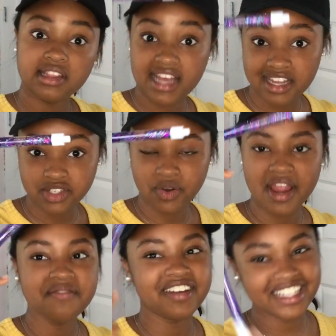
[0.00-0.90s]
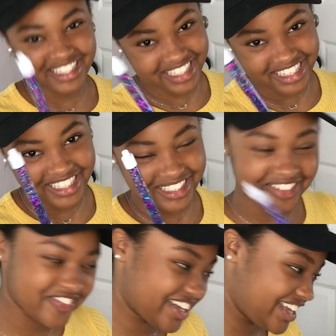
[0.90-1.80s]
that's great, but it still looks
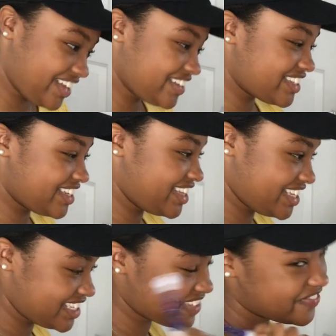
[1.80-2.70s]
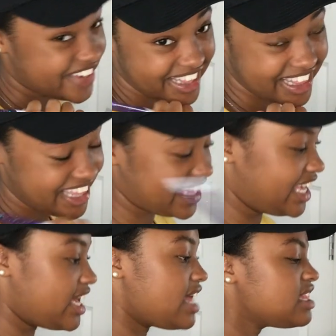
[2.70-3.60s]
super cute. So this is one
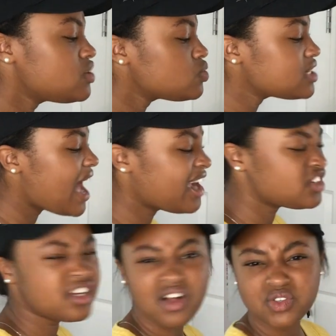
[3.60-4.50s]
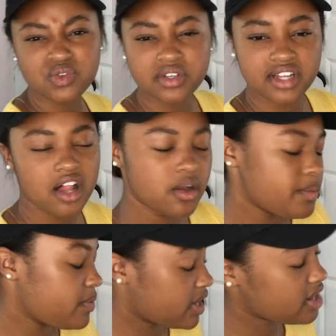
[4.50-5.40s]
thing. And this was actually also a dollar,
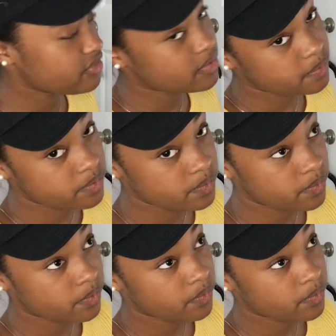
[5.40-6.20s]
but we got it from